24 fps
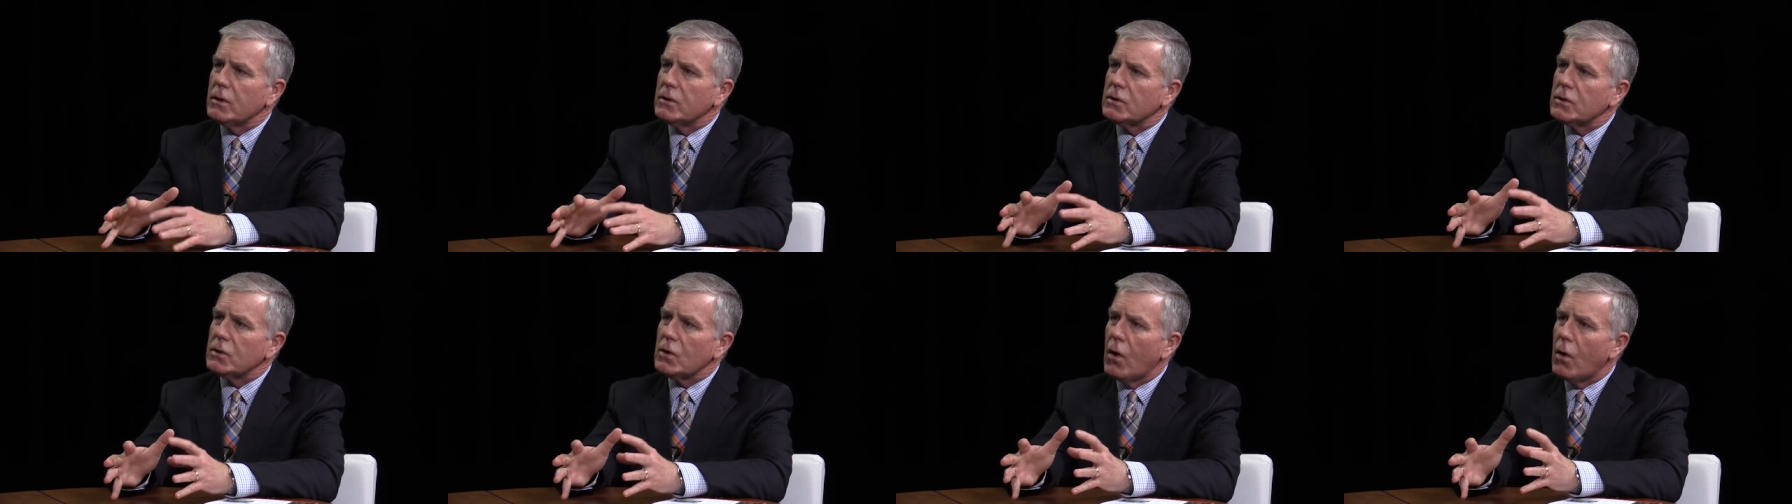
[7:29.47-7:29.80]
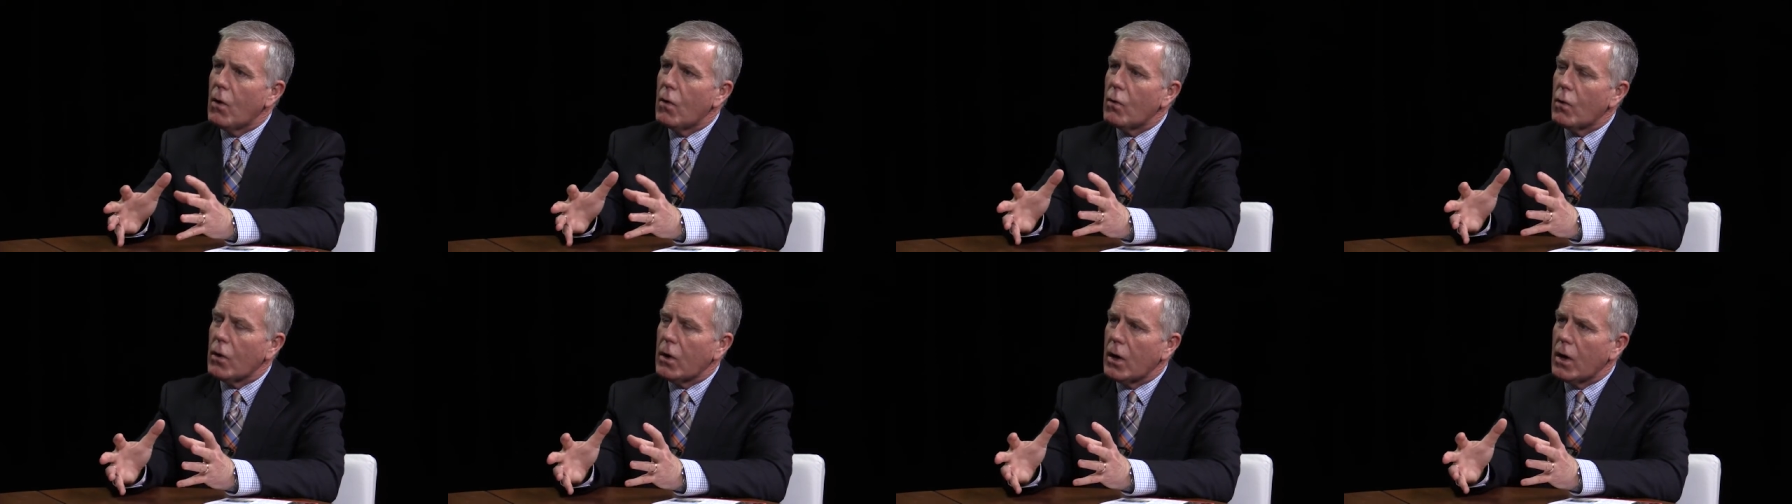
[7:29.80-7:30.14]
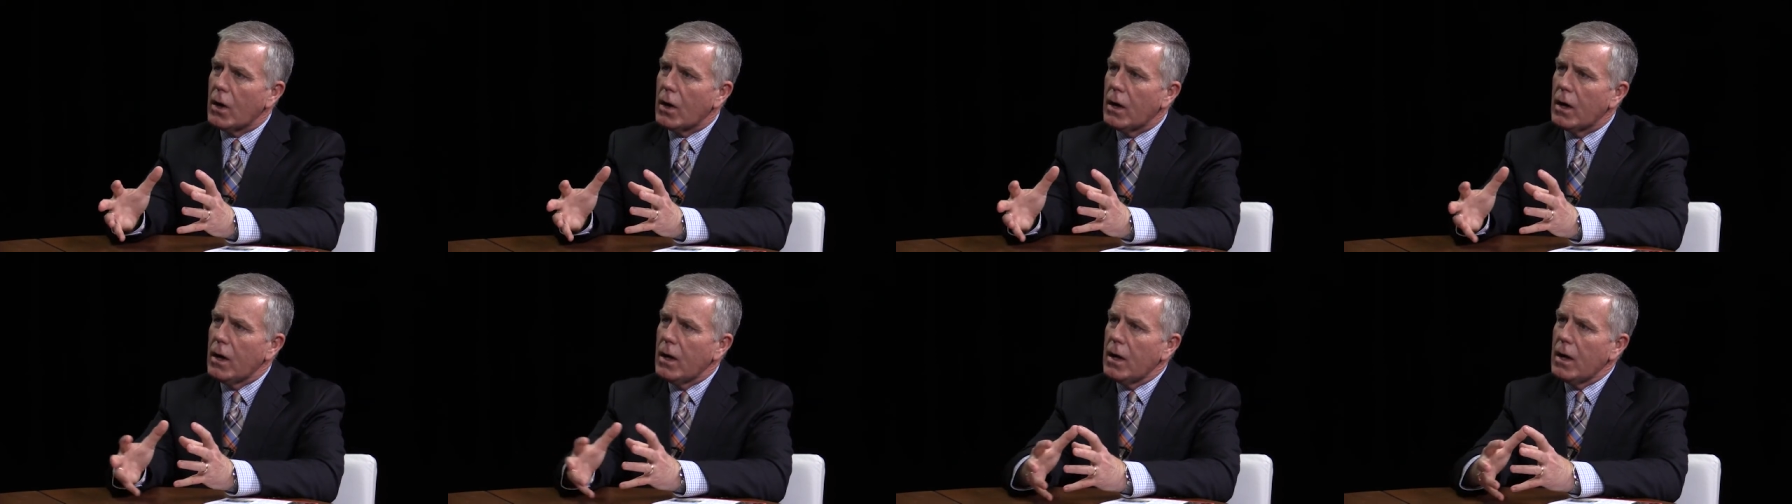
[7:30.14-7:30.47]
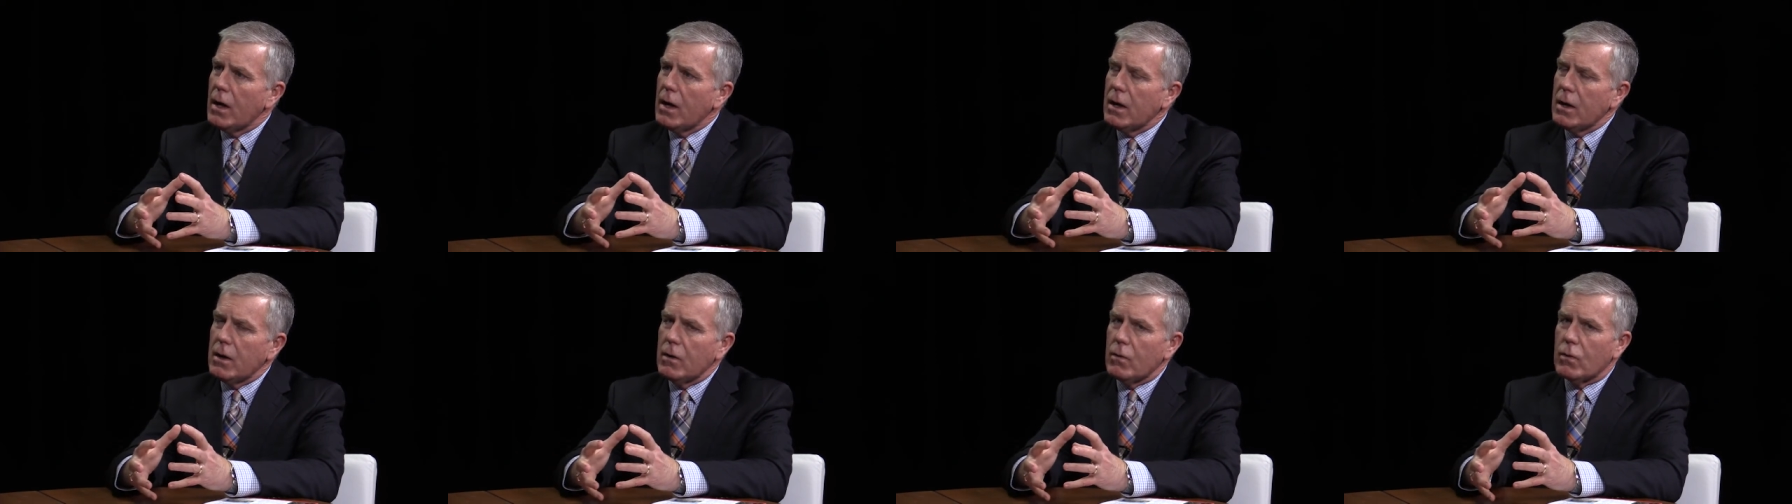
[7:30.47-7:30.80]
And so we're
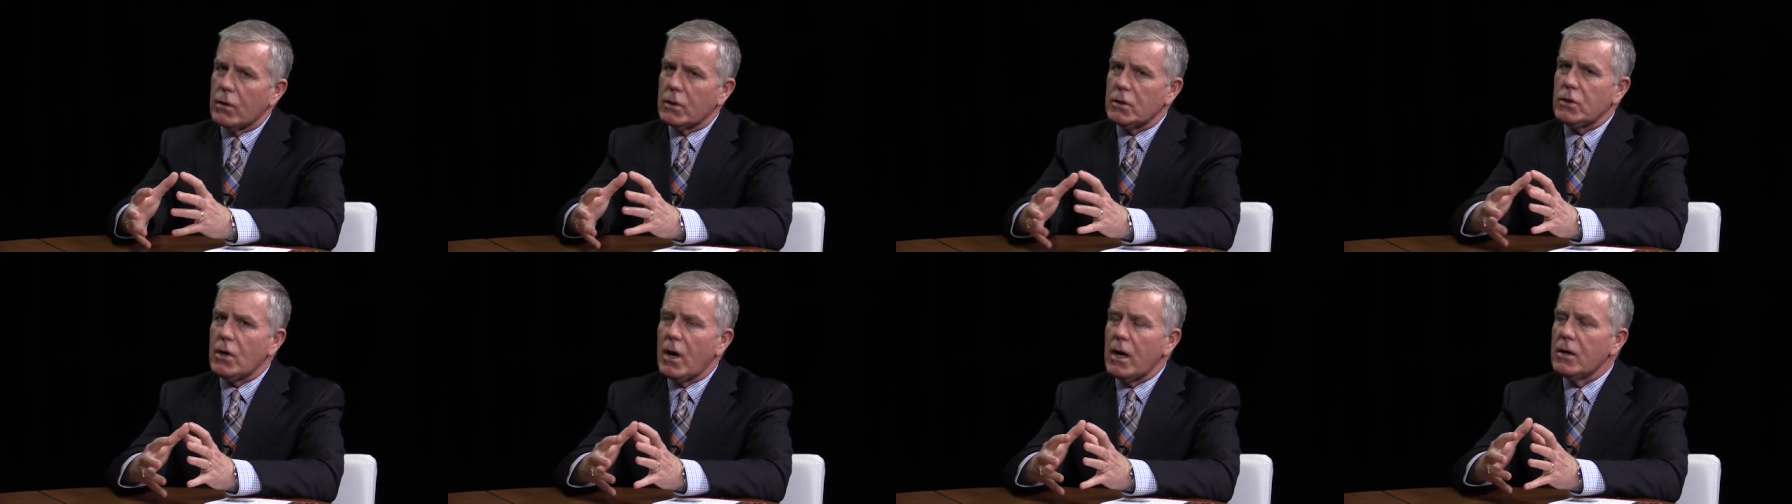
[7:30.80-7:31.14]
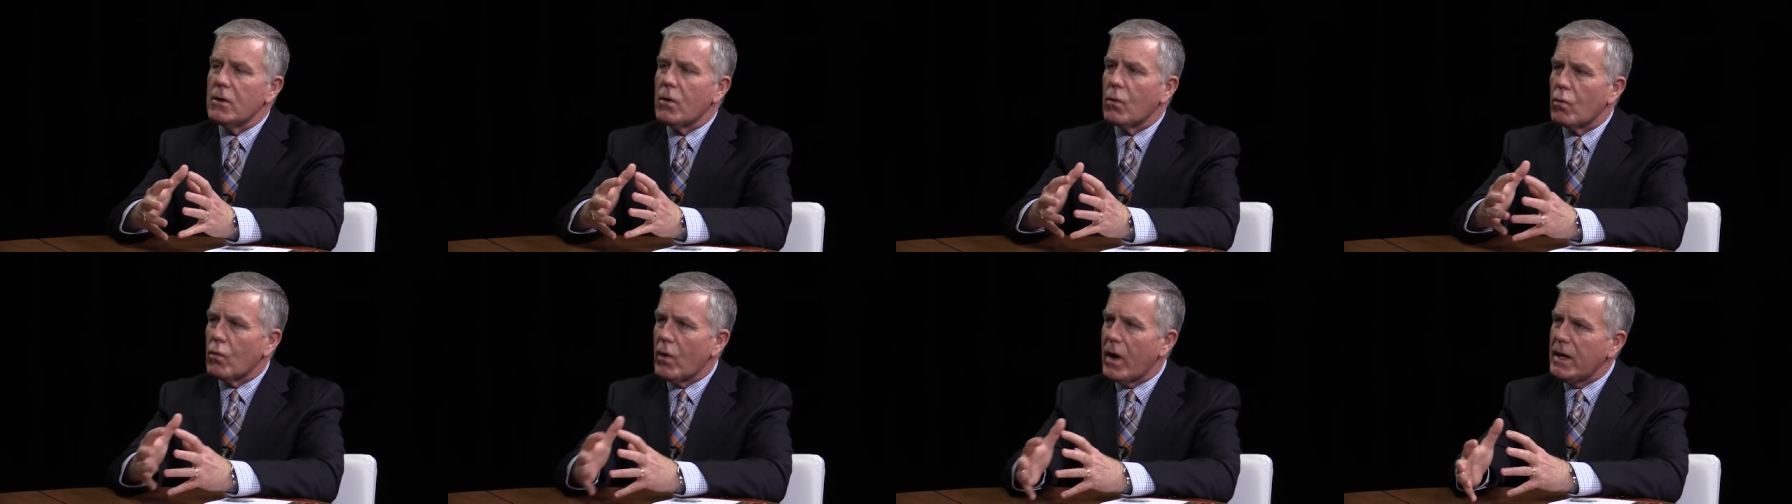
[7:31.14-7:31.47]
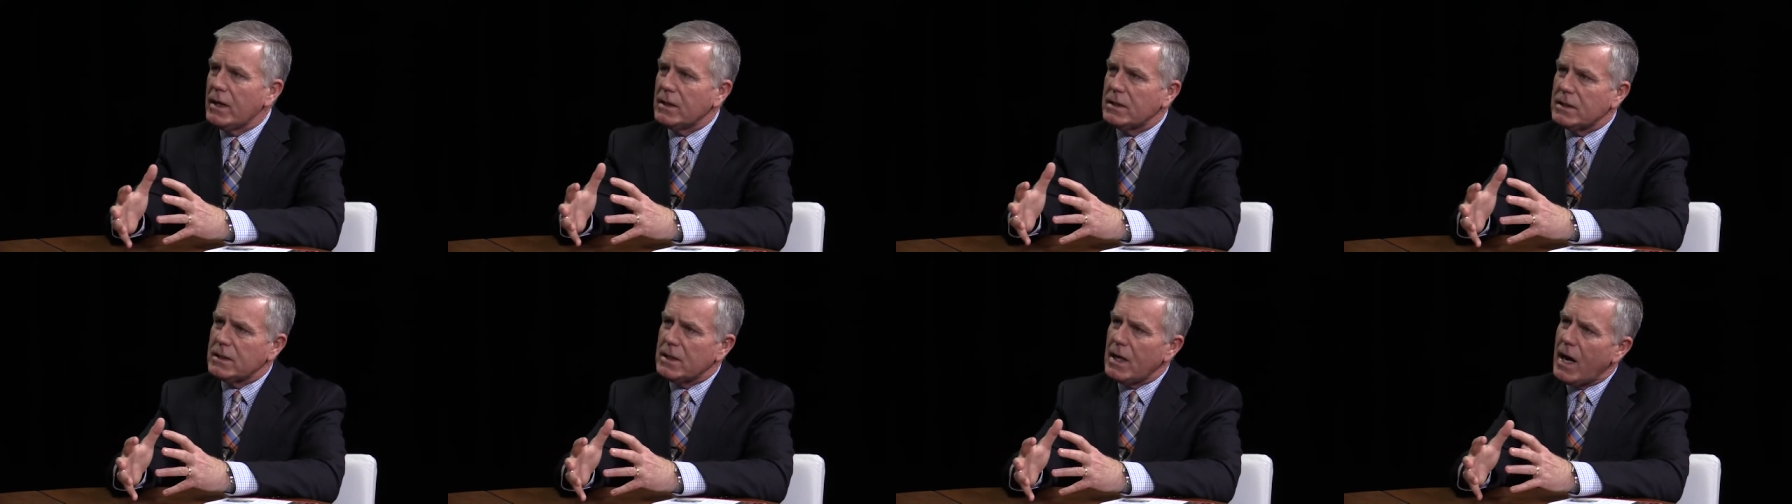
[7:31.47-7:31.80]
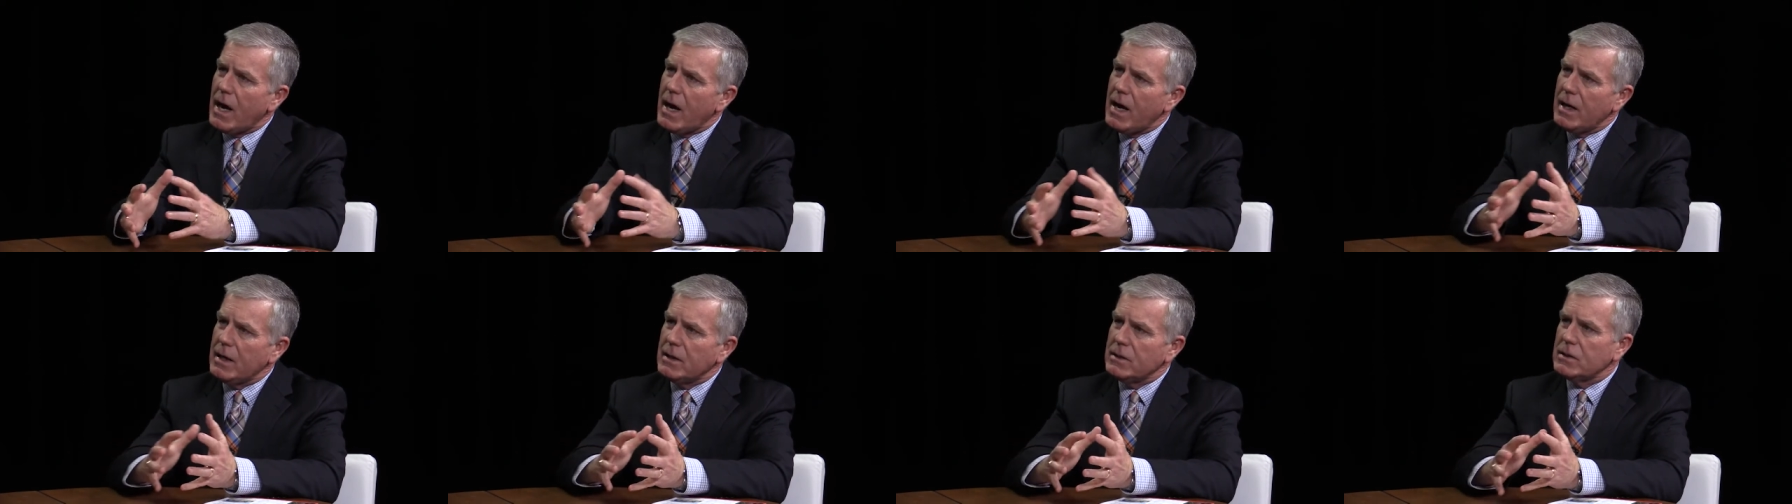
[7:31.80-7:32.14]
we're trying to right
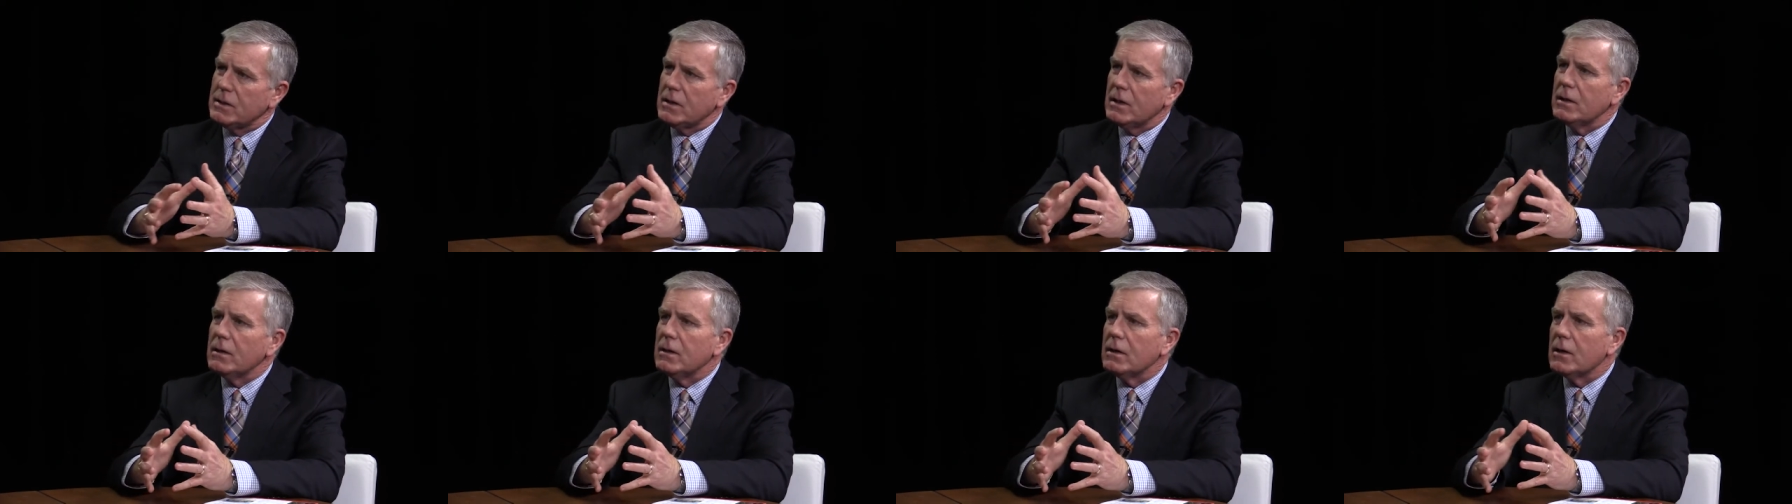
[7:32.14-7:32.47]
size,